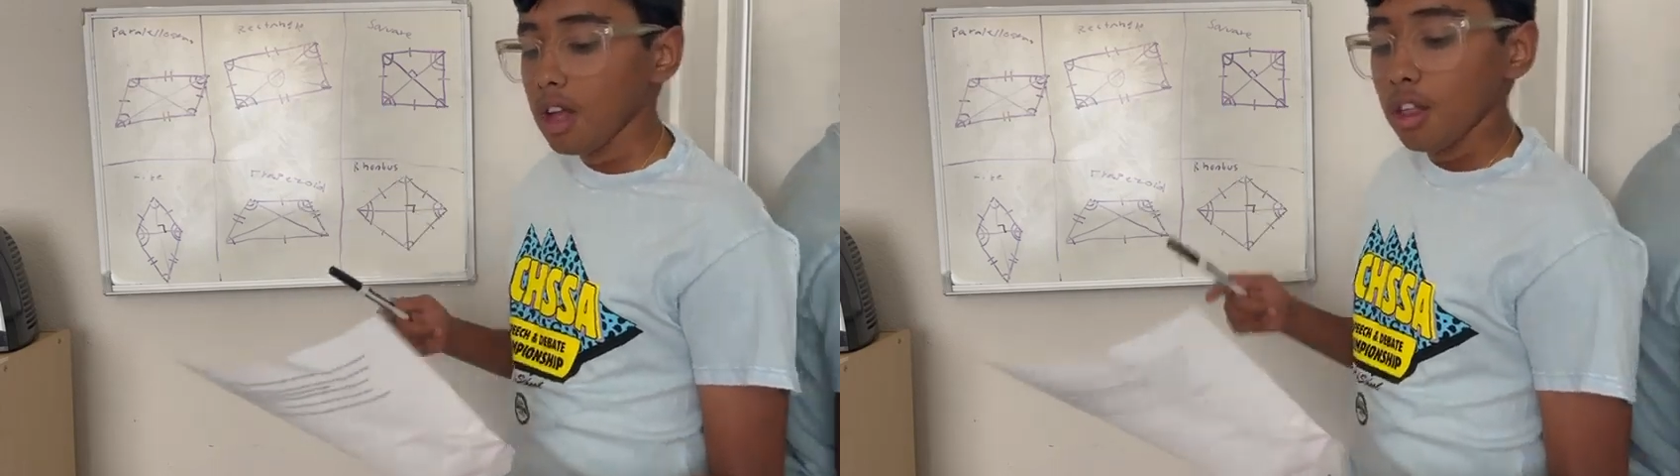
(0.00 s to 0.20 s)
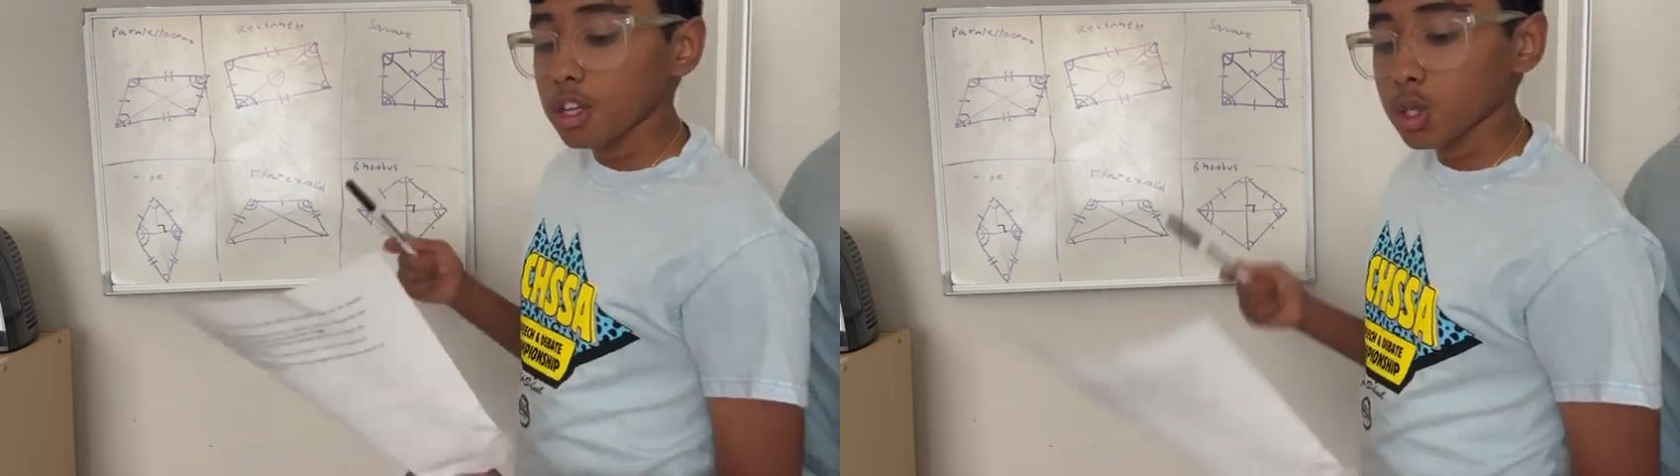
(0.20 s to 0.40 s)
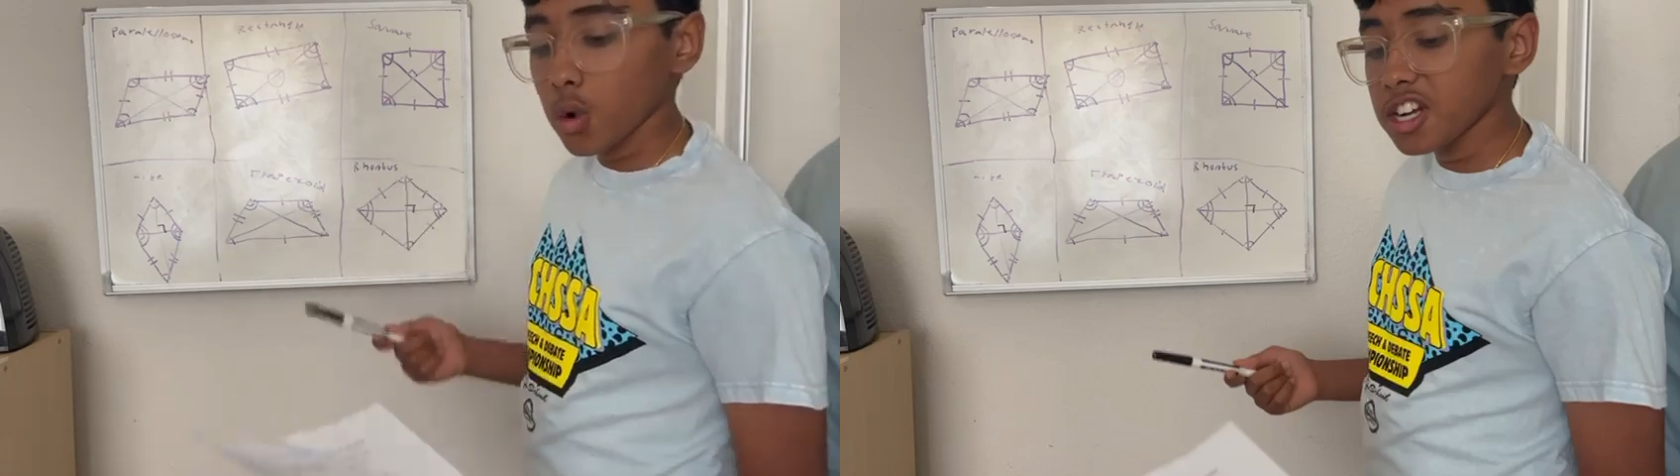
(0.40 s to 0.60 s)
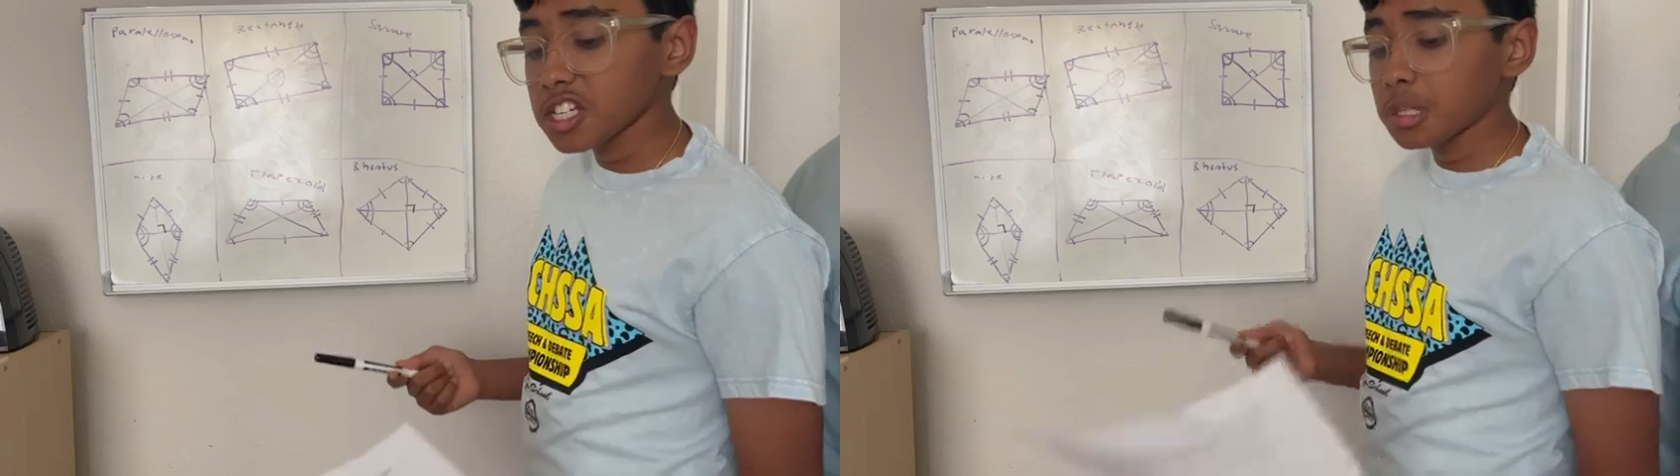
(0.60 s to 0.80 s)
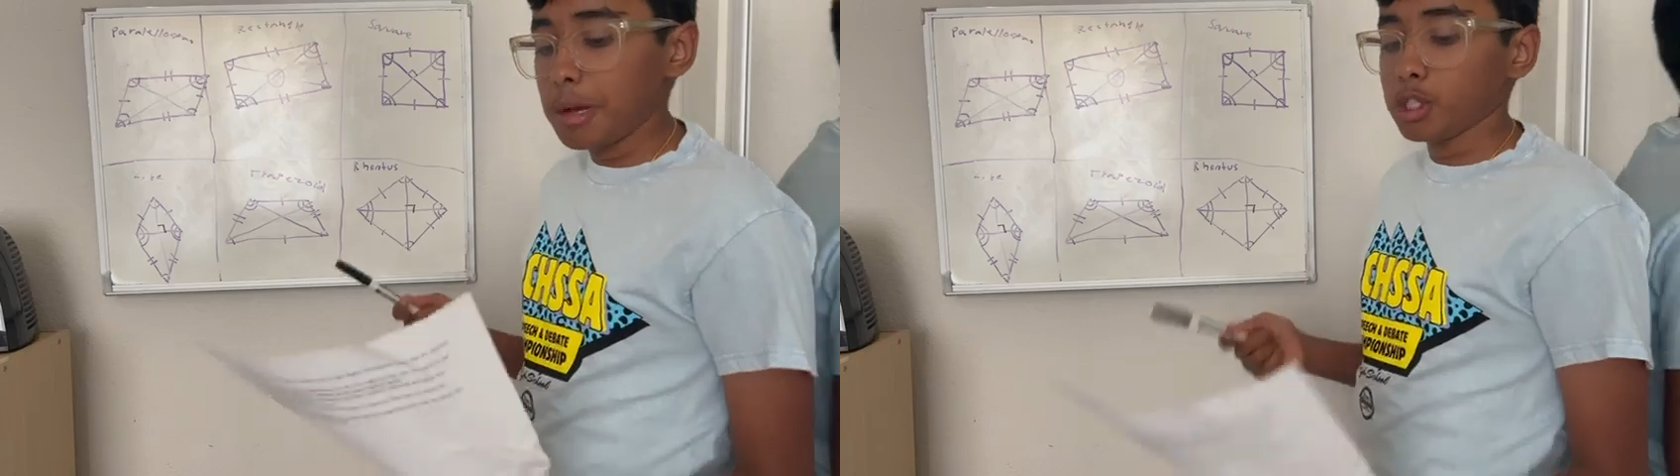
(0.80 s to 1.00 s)
The square is
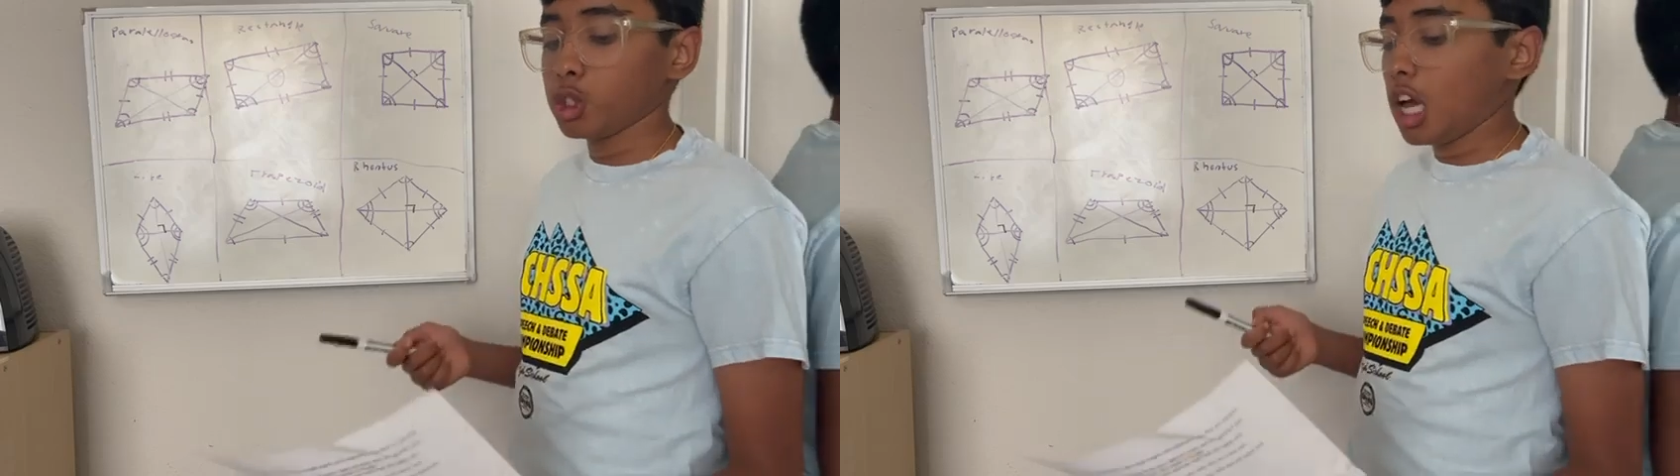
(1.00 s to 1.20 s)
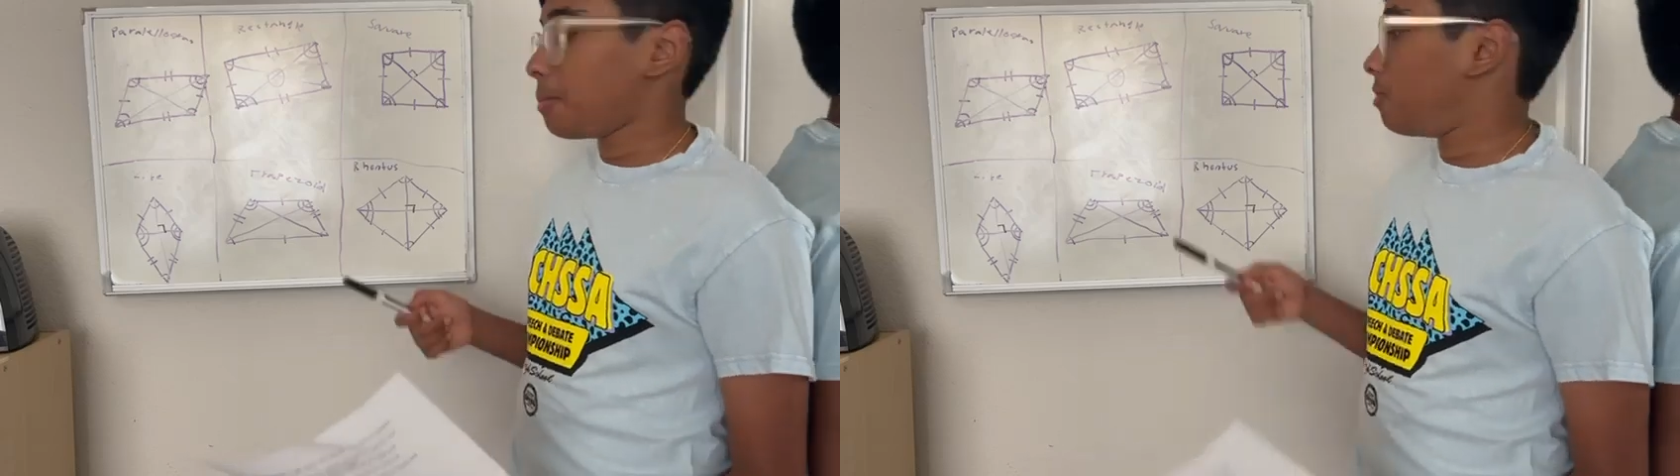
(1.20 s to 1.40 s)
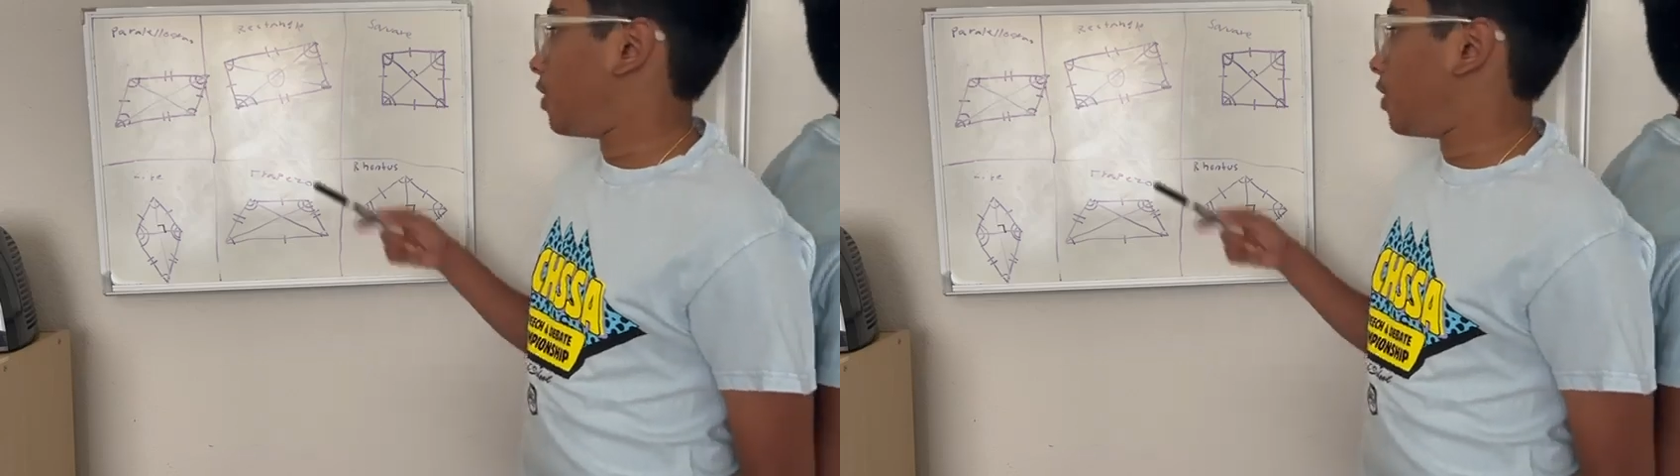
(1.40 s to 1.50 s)
a special type of